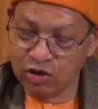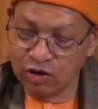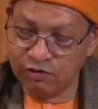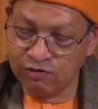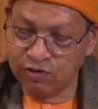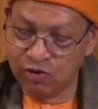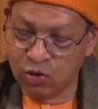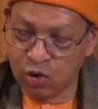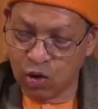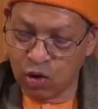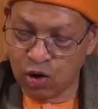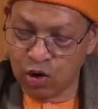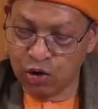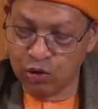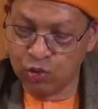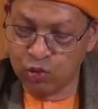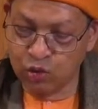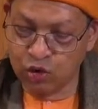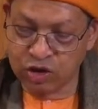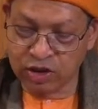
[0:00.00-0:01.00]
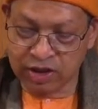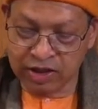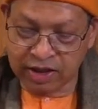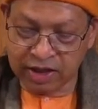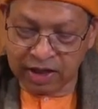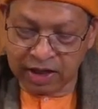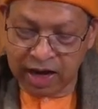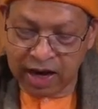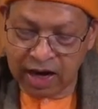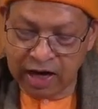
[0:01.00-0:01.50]
of God would
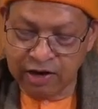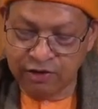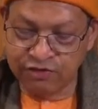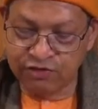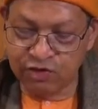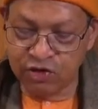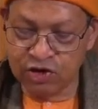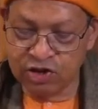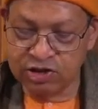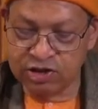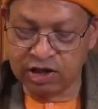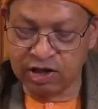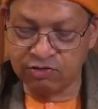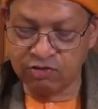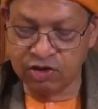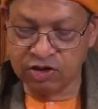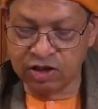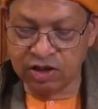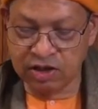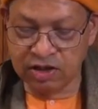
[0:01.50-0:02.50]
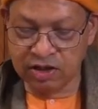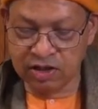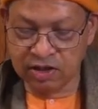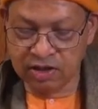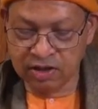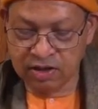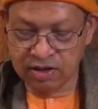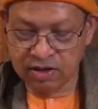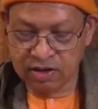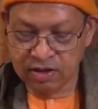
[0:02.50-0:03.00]
cry for his devotee.
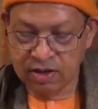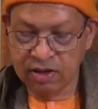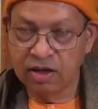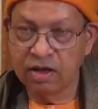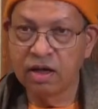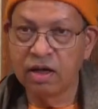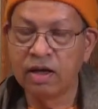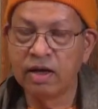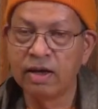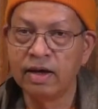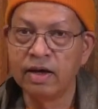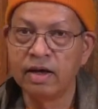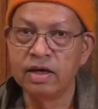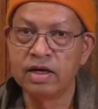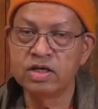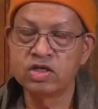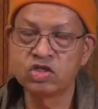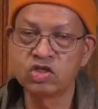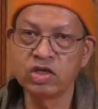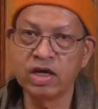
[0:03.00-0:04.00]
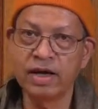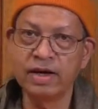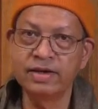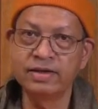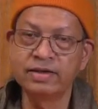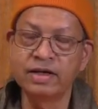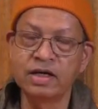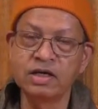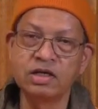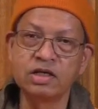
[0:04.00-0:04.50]
He
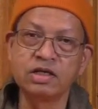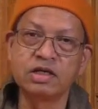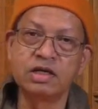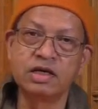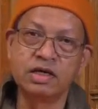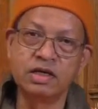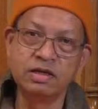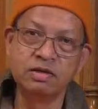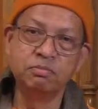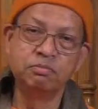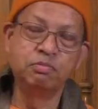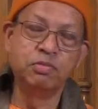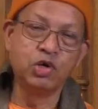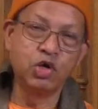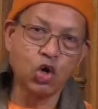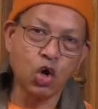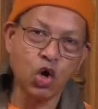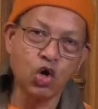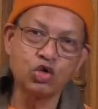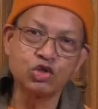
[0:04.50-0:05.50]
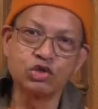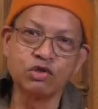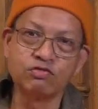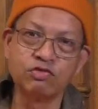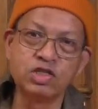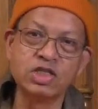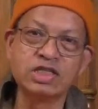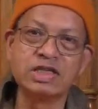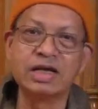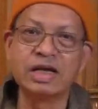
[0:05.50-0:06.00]
said that because of
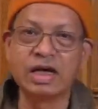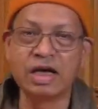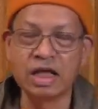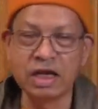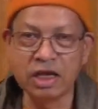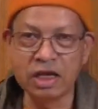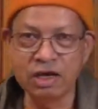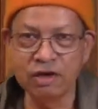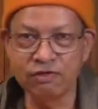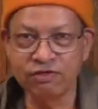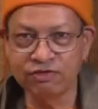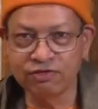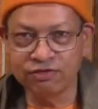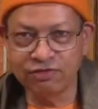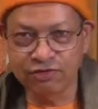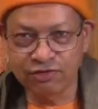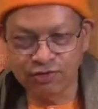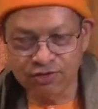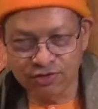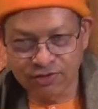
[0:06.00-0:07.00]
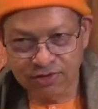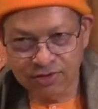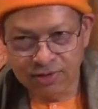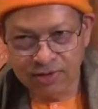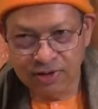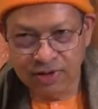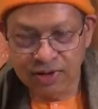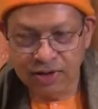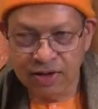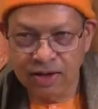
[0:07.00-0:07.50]
this grief,
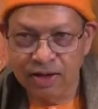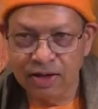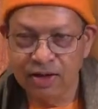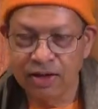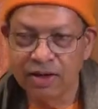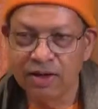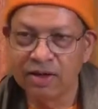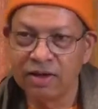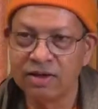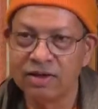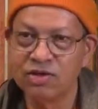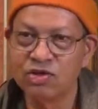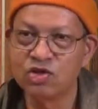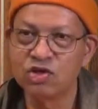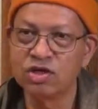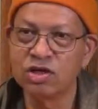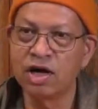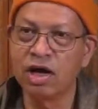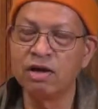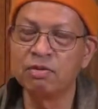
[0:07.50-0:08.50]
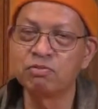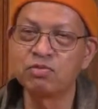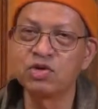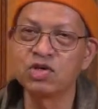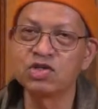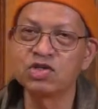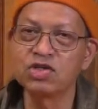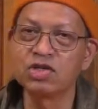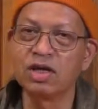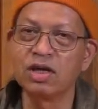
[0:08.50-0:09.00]
Sri
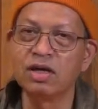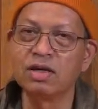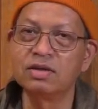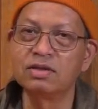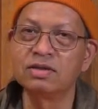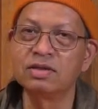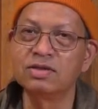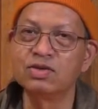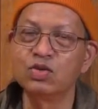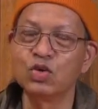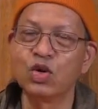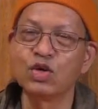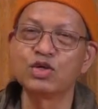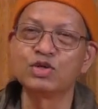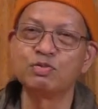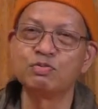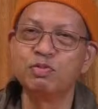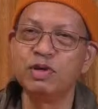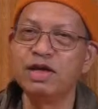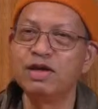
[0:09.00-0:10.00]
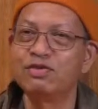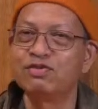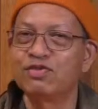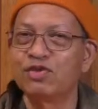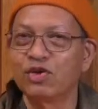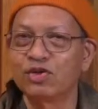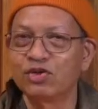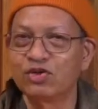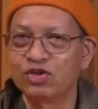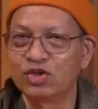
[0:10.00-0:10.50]
Ramakrishna did not speak
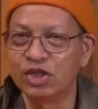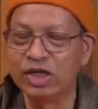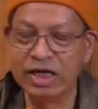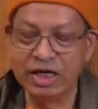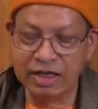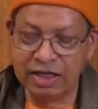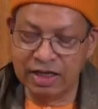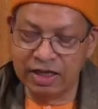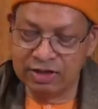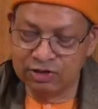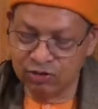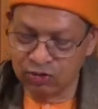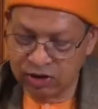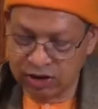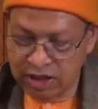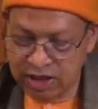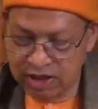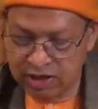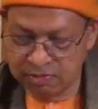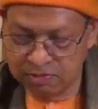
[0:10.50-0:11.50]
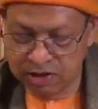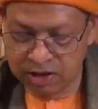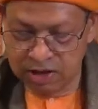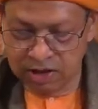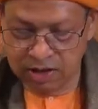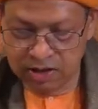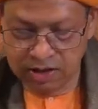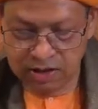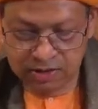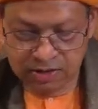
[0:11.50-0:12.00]
for 3 days with
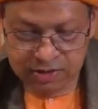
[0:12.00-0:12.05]
anybody.